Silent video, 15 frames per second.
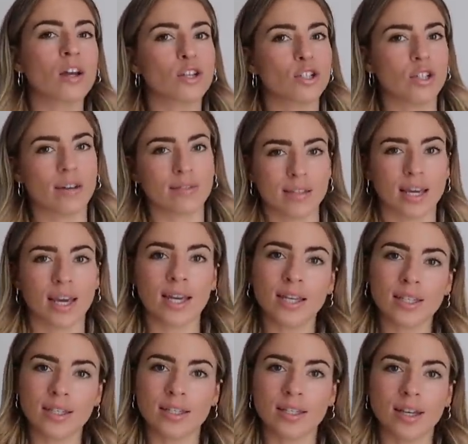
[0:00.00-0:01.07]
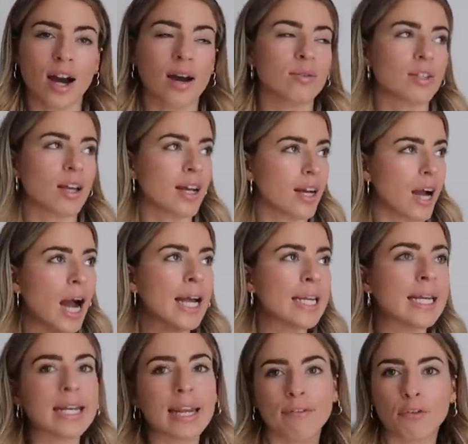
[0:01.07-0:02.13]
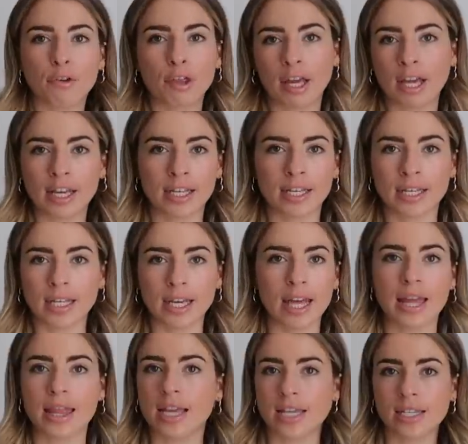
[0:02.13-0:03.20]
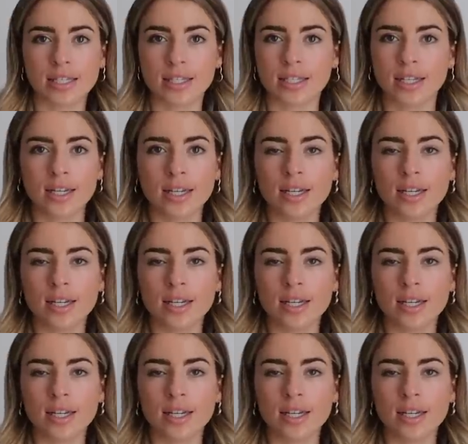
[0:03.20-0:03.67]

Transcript: chef's kiss I was like I need everything in this